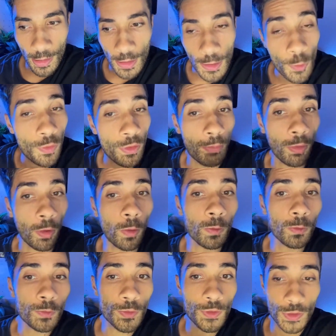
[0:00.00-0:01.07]
Near the
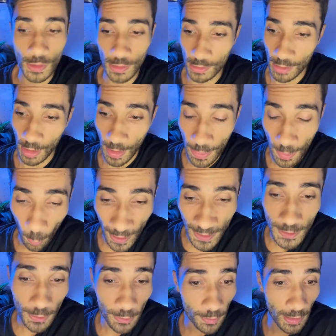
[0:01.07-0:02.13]
poles in the
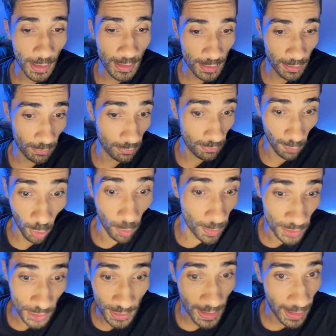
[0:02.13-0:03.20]
winter, it's
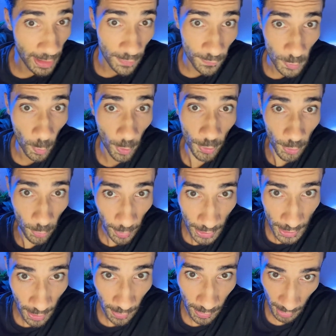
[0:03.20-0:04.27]
almost negative 200
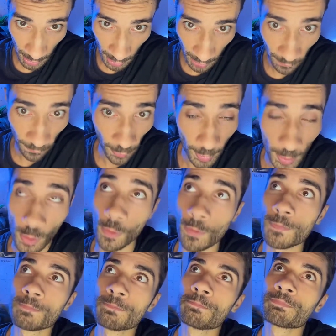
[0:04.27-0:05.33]
degrees Celsius. Very
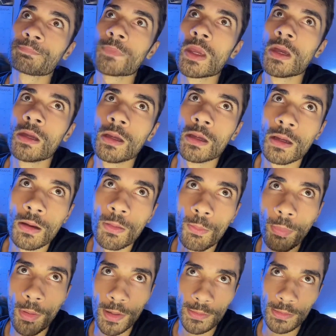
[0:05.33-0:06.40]
cold.
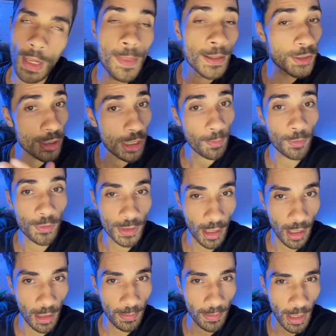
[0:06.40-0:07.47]
But in the
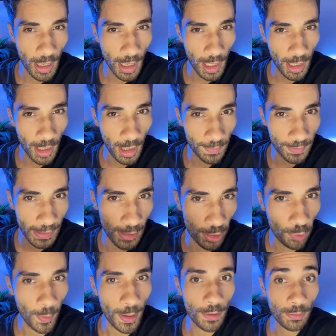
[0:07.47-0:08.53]
summertime, at the
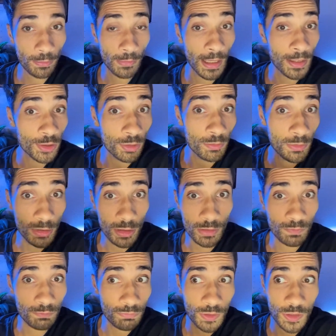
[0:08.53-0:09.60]
equator, it's
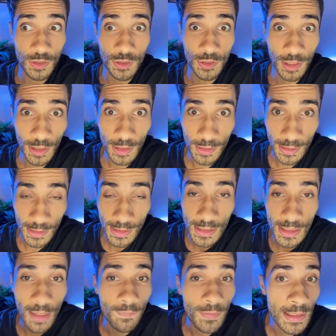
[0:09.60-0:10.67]
almost 60,
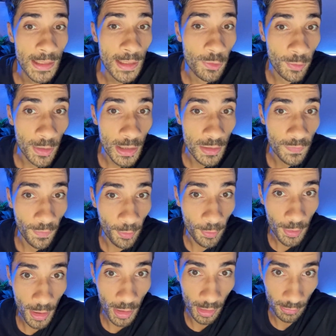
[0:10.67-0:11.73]
70 degrees
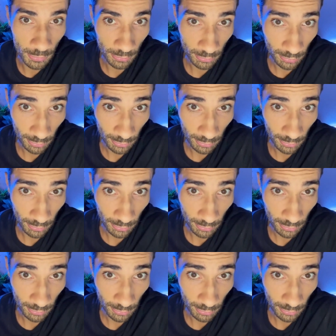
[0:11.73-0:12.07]
Fahrenheit.